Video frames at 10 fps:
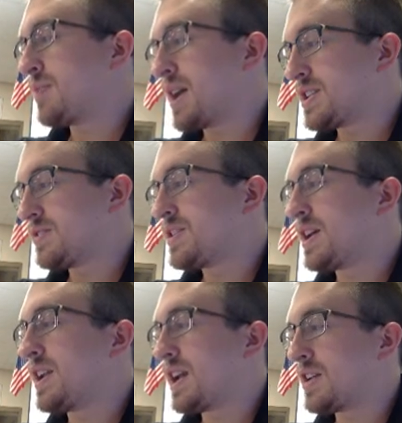
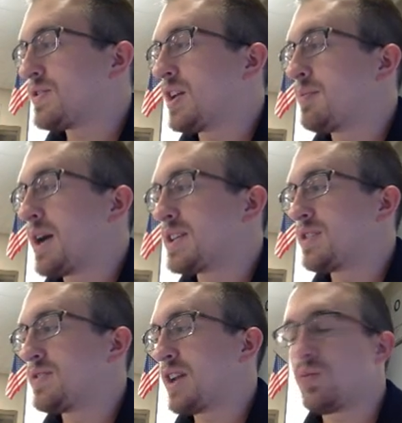+10,
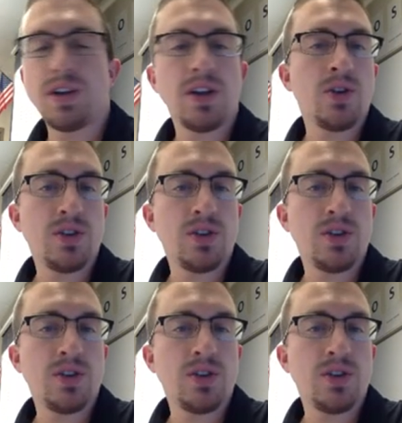-10, +10 window,